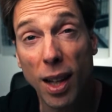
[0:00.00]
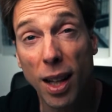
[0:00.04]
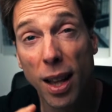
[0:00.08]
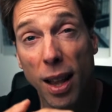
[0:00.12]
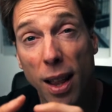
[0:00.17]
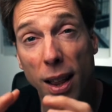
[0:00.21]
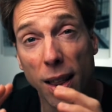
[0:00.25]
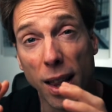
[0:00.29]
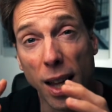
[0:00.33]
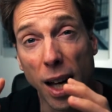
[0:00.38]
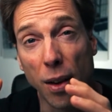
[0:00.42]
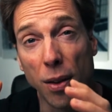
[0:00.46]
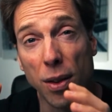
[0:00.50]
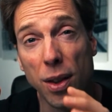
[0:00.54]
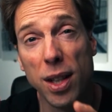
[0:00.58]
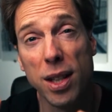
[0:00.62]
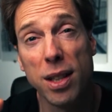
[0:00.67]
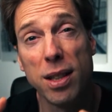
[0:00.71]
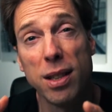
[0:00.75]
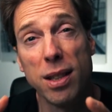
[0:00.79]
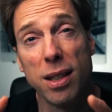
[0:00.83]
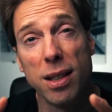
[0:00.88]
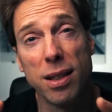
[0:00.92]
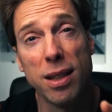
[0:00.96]
Now,
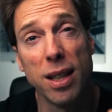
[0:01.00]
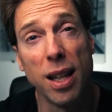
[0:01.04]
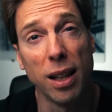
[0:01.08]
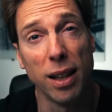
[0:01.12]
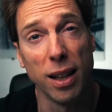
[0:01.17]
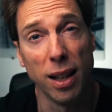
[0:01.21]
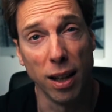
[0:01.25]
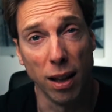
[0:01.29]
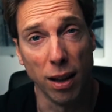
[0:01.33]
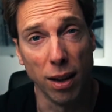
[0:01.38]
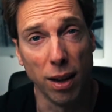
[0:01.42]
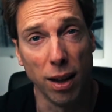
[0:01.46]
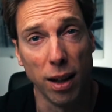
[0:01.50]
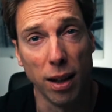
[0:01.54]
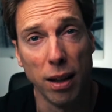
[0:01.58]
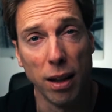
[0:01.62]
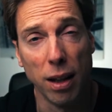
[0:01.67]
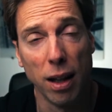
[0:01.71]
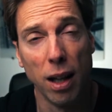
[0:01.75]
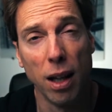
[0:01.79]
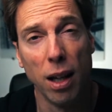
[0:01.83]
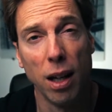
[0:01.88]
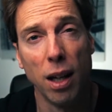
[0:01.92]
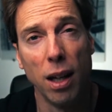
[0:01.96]
this is not healthy,
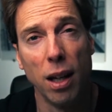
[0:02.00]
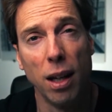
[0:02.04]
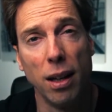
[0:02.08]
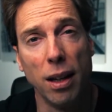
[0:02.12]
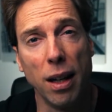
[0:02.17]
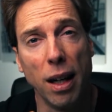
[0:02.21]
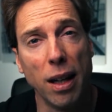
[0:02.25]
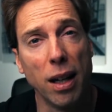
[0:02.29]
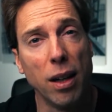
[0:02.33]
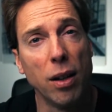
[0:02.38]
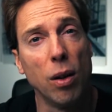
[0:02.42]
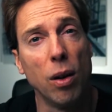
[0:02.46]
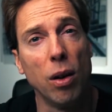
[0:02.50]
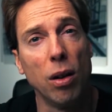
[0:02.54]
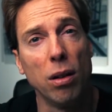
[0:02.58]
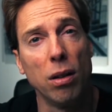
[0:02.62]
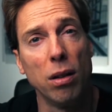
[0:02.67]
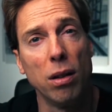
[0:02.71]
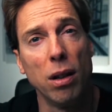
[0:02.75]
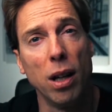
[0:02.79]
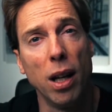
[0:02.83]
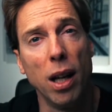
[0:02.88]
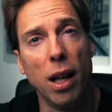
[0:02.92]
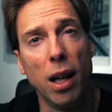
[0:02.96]
not at all.
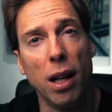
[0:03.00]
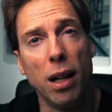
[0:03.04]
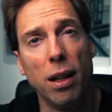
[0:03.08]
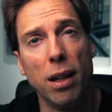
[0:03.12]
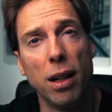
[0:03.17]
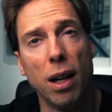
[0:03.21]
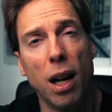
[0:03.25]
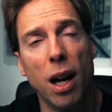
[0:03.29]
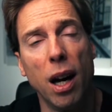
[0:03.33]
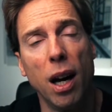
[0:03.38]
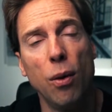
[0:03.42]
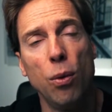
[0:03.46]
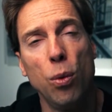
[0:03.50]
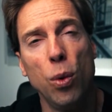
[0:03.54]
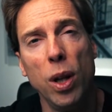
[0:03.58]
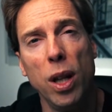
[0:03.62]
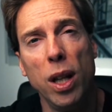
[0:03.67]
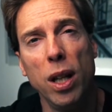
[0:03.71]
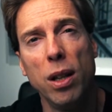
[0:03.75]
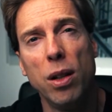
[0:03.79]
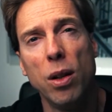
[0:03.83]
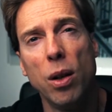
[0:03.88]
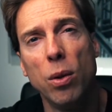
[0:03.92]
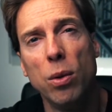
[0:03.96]
And I really
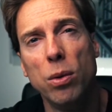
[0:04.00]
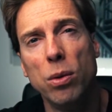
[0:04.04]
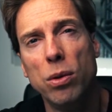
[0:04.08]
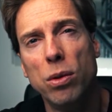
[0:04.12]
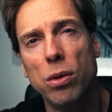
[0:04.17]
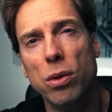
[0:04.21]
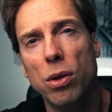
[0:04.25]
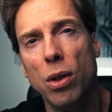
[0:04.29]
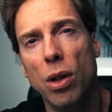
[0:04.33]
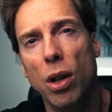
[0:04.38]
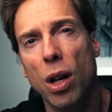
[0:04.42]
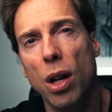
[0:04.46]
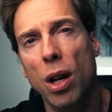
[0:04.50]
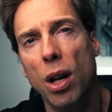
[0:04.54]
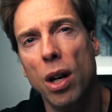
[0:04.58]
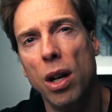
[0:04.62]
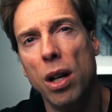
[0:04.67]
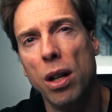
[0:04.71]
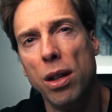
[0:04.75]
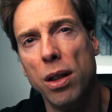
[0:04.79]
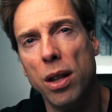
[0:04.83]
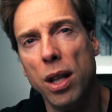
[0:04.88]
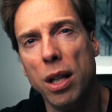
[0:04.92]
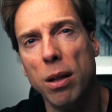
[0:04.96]
don't
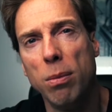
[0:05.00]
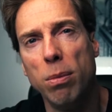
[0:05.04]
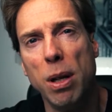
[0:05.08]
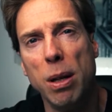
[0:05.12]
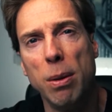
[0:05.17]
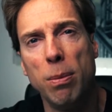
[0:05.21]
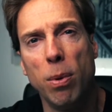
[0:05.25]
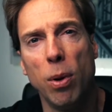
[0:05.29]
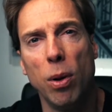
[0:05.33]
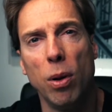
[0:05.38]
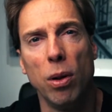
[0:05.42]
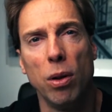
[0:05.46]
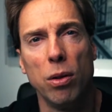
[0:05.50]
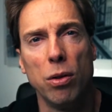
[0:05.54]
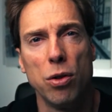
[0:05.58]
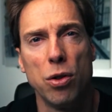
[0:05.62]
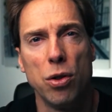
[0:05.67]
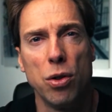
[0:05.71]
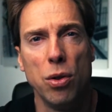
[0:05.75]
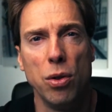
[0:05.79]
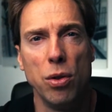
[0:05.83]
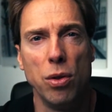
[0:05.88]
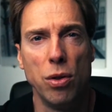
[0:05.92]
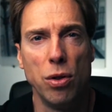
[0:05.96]
think people
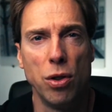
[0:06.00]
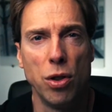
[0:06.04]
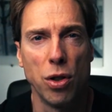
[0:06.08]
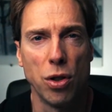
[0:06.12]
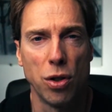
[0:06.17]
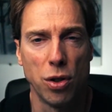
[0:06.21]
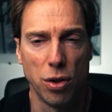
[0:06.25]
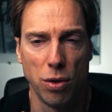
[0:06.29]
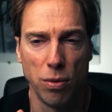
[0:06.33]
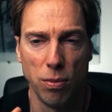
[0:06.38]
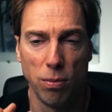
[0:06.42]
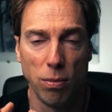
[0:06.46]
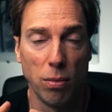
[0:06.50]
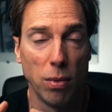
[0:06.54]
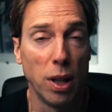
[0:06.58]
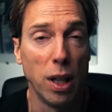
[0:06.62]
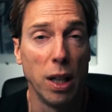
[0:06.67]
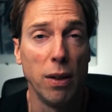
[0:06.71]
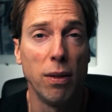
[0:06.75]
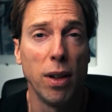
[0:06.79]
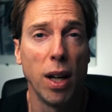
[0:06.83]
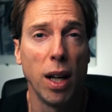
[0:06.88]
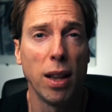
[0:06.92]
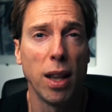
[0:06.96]
should just
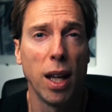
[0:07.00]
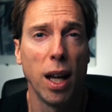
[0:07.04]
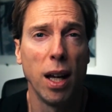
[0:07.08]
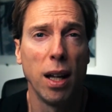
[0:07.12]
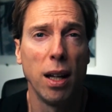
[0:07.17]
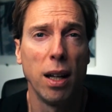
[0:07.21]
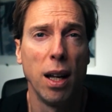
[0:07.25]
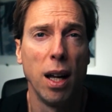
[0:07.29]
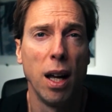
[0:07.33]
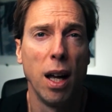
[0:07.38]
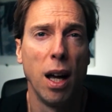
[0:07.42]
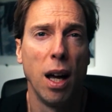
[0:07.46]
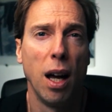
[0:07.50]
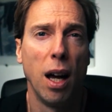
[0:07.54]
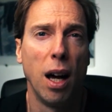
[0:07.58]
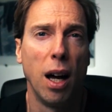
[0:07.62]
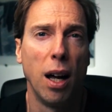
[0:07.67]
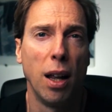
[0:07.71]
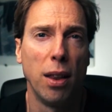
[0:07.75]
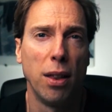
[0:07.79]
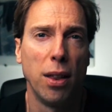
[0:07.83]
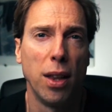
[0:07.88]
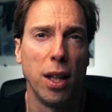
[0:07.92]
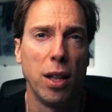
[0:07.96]
live like that. I
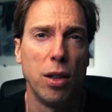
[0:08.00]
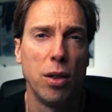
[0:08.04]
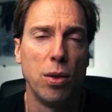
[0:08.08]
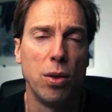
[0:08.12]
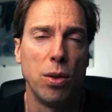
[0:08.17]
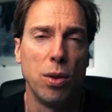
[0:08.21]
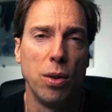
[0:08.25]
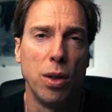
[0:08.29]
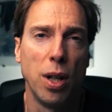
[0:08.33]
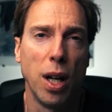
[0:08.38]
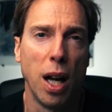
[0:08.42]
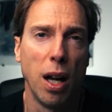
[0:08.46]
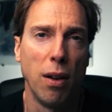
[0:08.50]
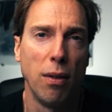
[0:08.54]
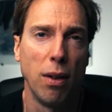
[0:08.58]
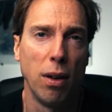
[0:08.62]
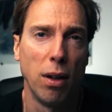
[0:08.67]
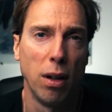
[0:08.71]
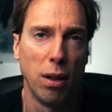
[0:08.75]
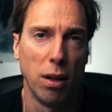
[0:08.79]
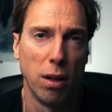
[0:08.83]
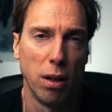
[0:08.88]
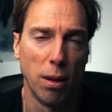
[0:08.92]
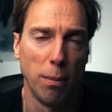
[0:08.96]
think you should have
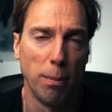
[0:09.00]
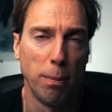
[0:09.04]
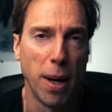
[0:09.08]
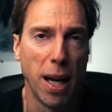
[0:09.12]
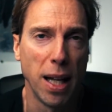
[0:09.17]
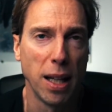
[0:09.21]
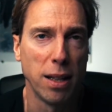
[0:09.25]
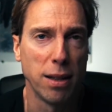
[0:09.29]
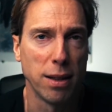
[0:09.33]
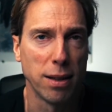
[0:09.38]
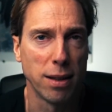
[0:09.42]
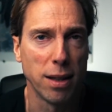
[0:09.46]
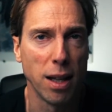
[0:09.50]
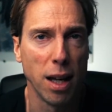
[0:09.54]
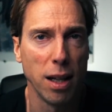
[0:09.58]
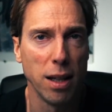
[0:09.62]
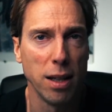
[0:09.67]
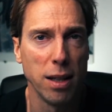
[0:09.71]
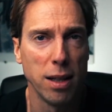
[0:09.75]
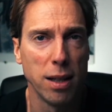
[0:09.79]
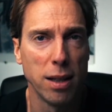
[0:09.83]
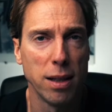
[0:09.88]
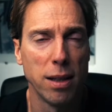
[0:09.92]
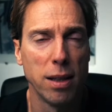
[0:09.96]
a balanced
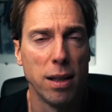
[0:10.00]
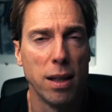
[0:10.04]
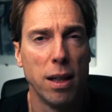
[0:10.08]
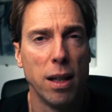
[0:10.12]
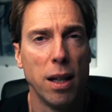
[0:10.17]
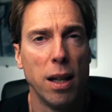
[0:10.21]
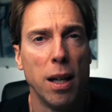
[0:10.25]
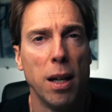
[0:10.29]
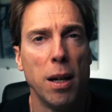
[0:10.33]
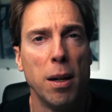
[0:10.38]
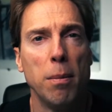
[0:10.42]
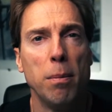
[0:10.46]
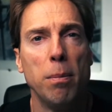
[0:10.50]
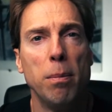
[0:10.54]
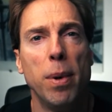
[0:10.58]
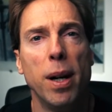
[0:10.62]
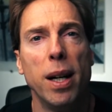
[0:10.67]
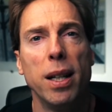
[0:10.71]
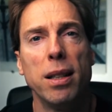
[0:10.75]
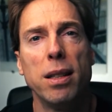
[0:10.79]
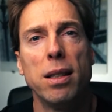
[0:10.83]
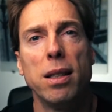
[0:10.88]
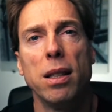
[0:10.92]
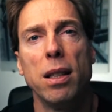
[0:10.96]
diet.
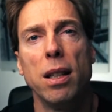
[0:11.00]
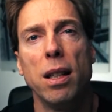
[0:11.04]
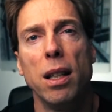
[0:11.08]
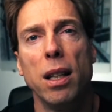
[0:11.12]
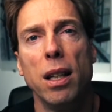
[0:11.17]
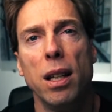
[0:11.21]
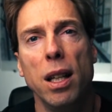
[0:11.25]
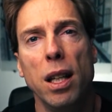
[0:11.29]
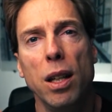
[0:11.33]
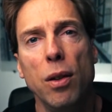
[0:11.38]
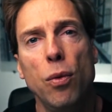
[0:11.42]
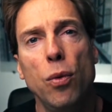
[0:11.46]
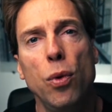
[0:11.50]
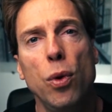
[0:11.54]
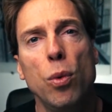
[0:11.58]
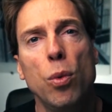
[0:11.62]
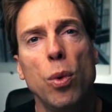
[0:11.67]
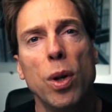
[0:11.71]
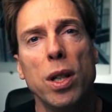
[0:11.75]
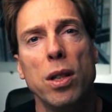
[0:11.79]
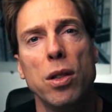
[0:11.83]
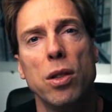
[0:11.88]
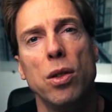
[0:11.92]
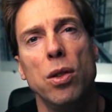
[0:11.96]
But if you
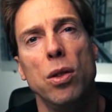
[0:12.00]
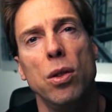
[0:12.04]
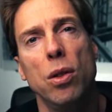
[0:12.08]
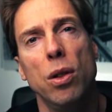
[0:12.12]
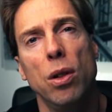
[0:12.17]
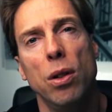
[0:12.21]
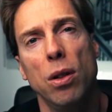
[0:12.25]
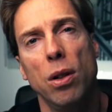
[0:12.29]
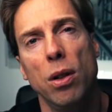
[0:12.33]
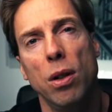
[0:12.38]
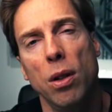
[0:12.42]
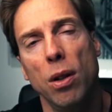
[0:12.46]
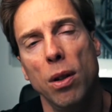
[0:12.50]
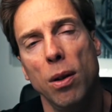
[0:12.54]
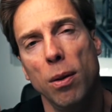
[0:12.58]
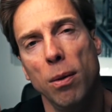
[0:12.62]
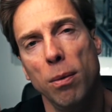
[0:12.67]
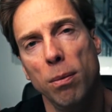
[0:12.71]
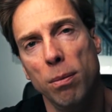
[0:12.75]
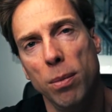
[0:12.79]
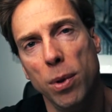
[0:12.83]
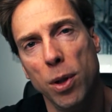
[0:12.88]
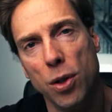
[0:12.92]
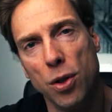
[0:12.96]
want to
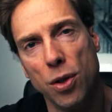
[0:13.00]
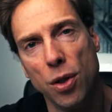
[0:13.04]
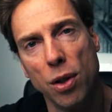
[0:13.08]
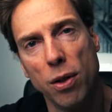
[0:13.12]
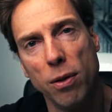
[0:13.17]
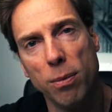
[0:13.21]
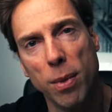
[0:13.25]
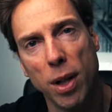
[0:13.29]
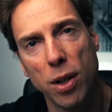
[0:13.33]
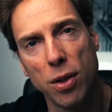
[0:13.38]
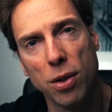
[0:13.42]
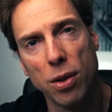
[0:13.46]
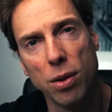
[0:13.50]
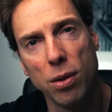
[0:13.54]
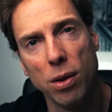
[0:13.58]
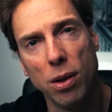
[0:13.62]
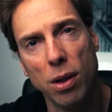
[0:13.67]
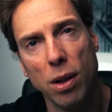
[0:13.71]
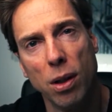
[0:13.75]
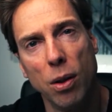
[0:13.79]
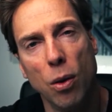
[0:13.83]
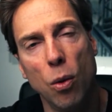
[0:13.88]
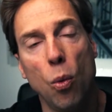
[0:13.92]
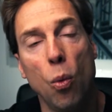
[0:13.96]
preserve muscle
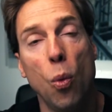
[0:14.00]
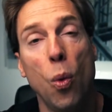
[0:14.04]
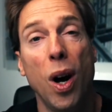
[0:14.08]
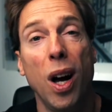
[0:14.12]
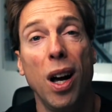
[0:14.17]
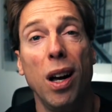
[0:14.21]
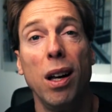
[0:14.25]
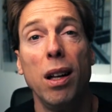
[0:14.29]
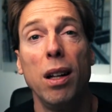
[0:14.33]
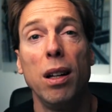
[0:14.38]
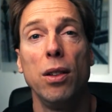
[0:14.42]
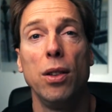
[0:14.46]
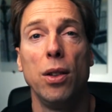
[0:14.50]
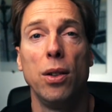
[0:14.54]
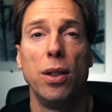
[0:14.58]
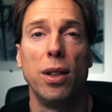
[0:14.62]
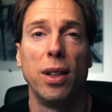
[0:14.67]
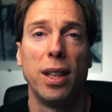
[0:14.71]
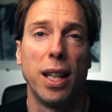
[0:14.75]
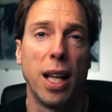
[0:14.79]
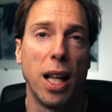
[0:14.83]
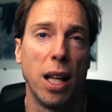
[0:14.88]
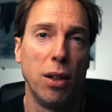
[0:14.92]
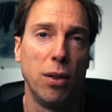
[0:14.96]
while you're in a
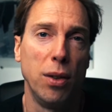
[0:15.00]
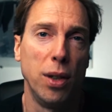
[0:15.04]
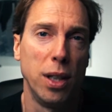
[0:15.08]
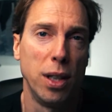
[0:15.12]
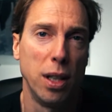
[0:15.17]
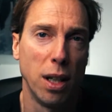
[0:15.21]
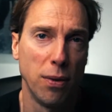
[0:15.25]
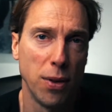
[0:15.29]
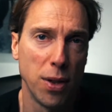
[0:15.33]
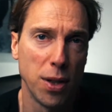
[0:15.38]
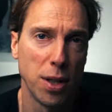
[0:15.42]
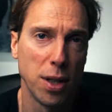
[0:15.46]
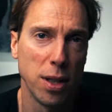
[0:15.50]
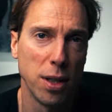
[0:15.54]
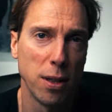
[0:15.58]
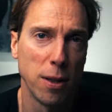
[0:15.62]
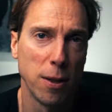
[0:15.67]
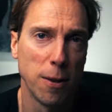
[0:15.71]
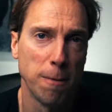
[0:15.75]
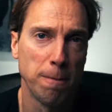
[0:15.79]
calorie deficit,